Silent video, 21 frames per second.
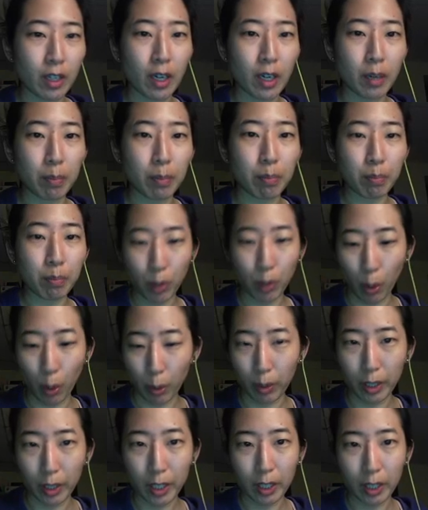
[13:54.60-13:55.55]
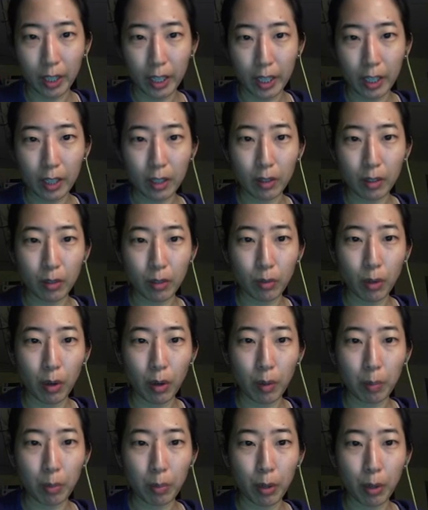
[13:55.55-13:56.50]
not totally like
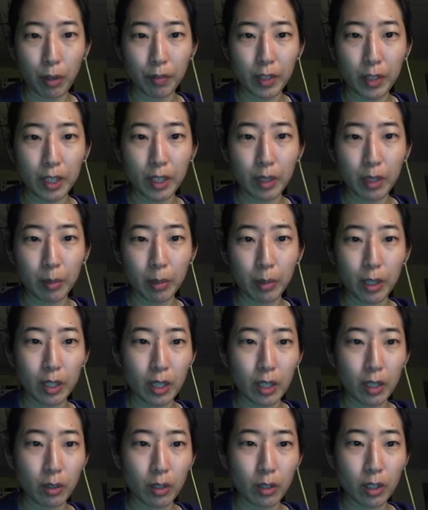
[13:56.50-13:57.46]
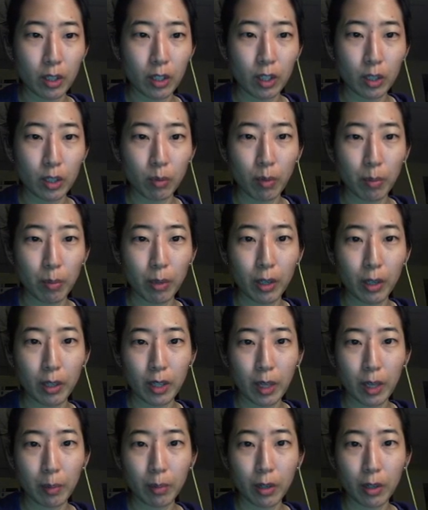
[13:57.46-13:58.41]
perfect here, because I know this is just one part
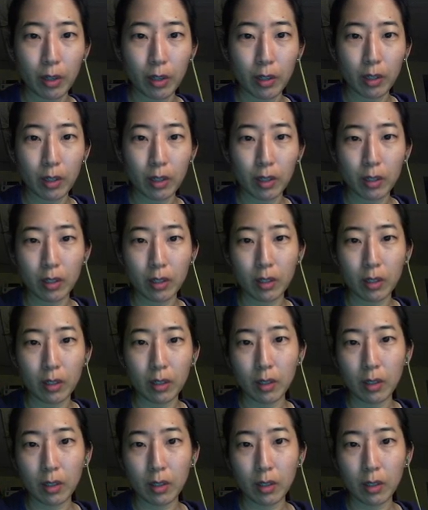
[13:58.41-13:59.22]
of that process.